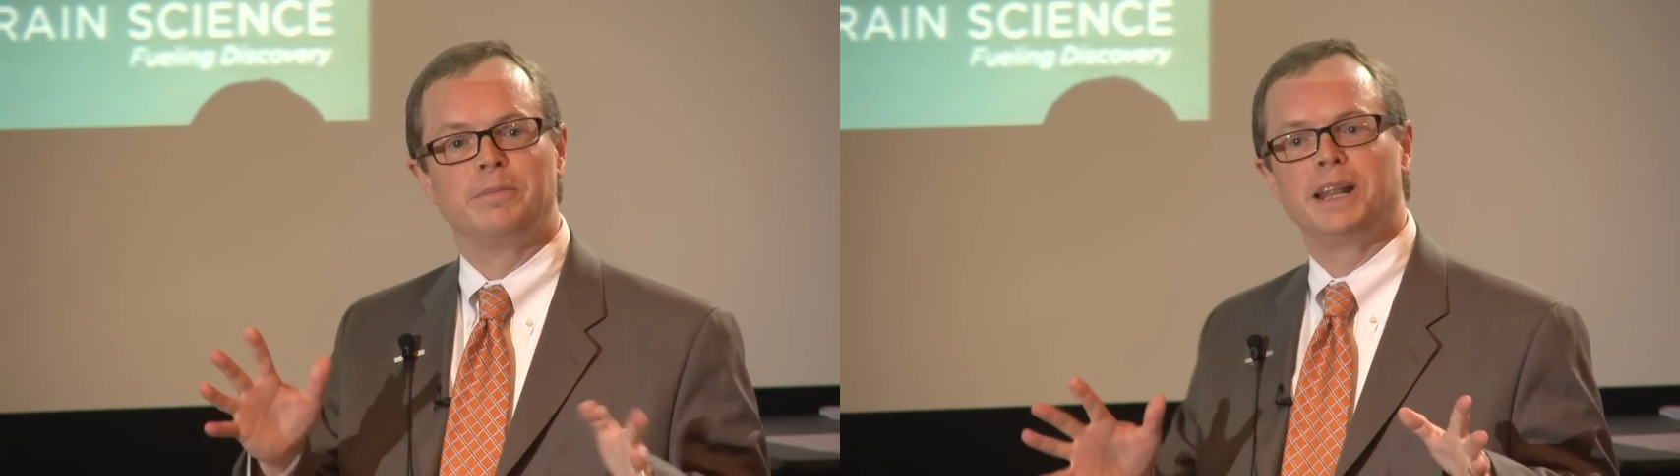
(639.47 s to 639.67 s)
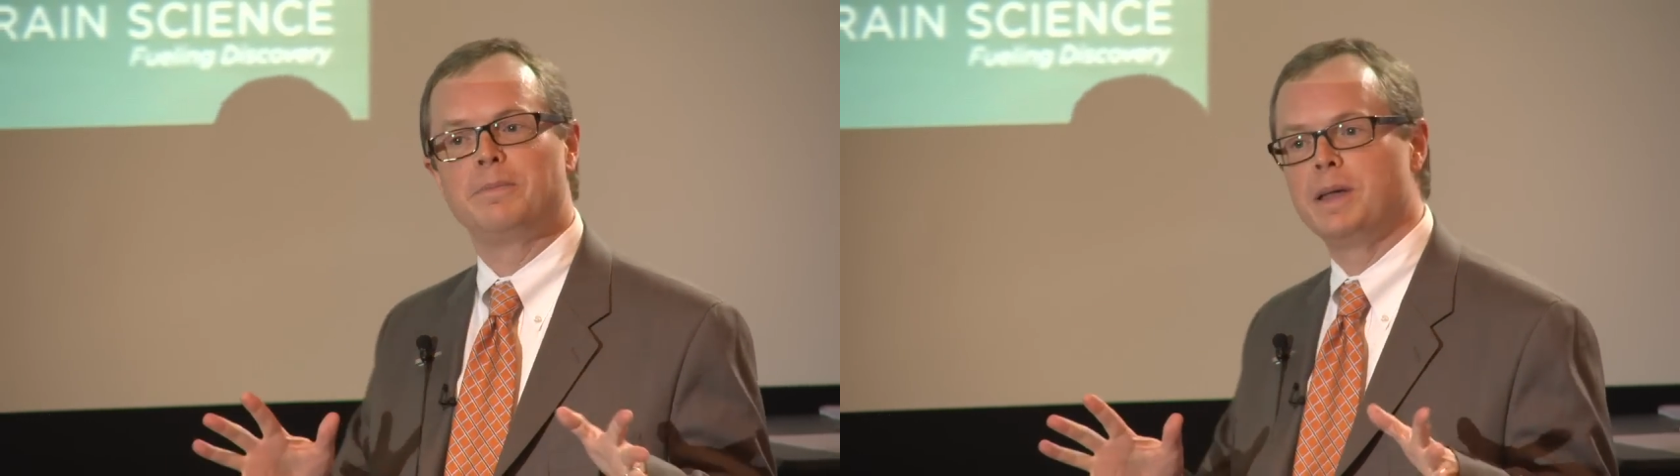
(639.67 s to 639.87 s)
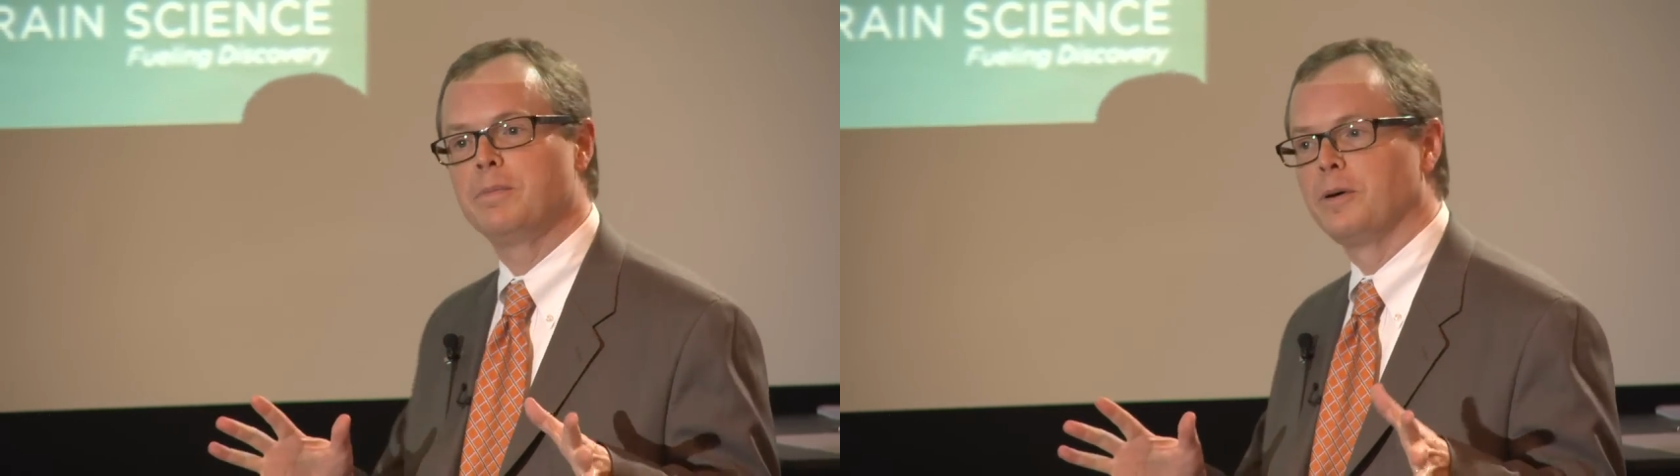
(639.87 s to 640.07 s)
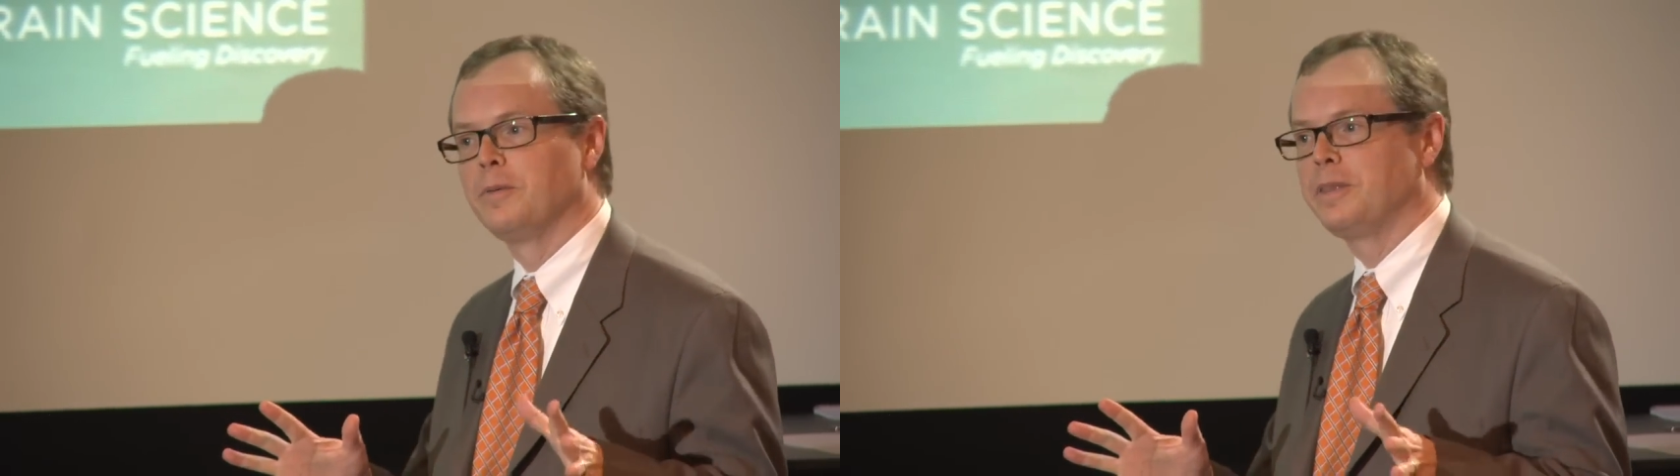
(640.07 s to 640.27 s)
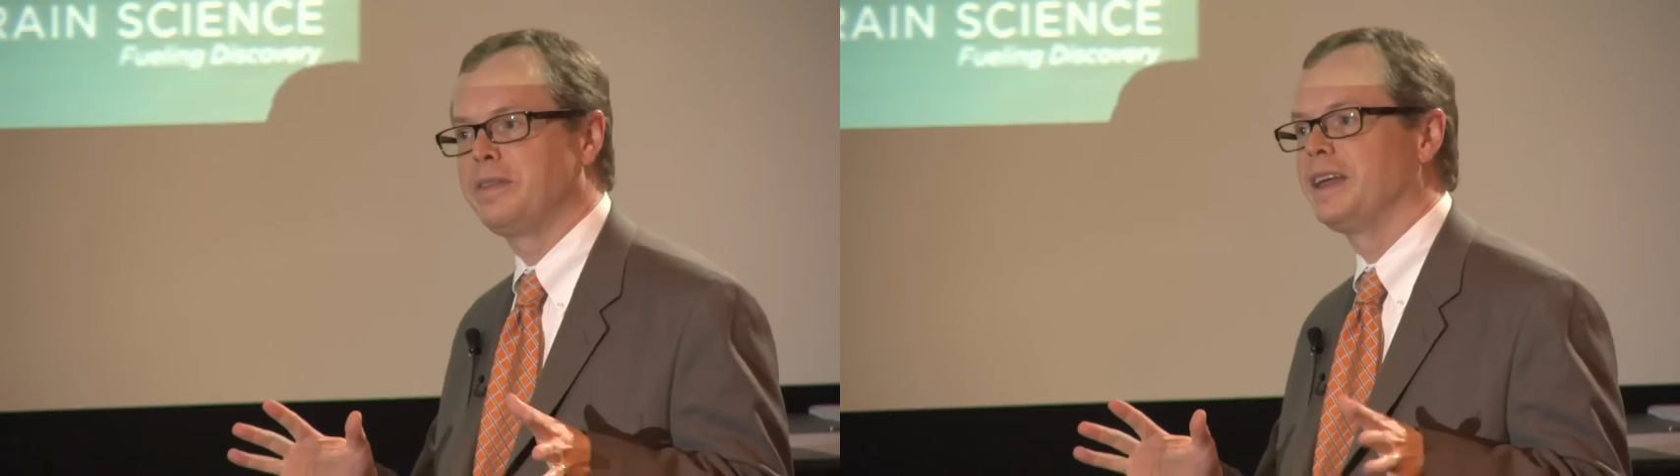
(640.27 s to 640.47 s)
many
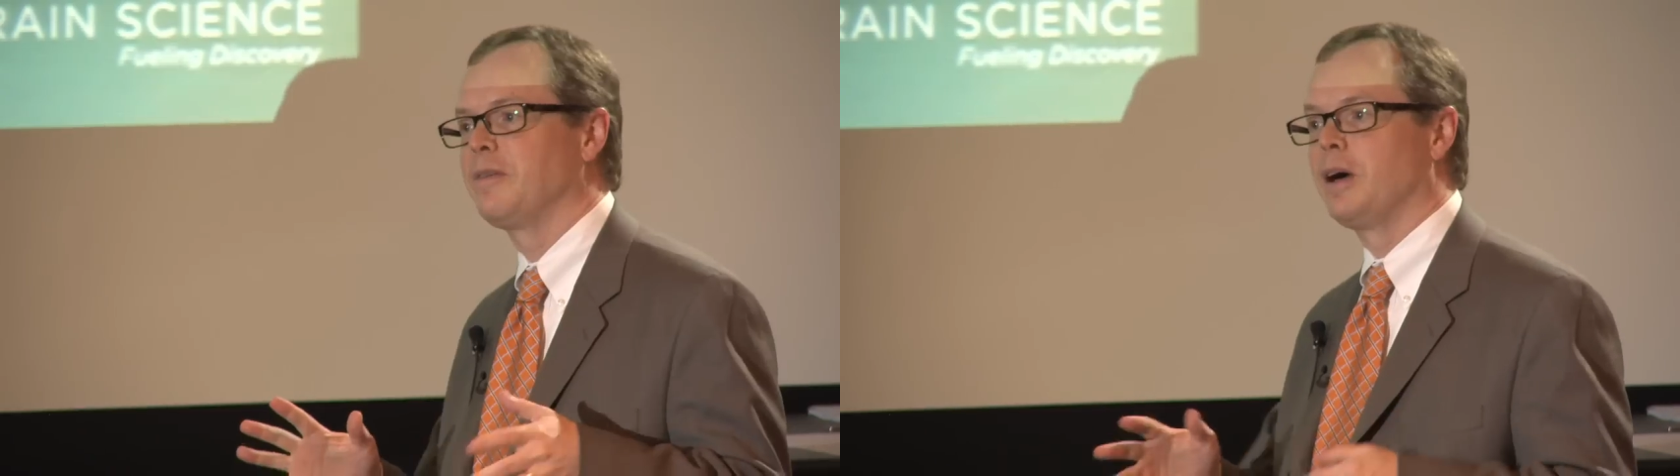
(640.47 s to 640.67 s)
people would think,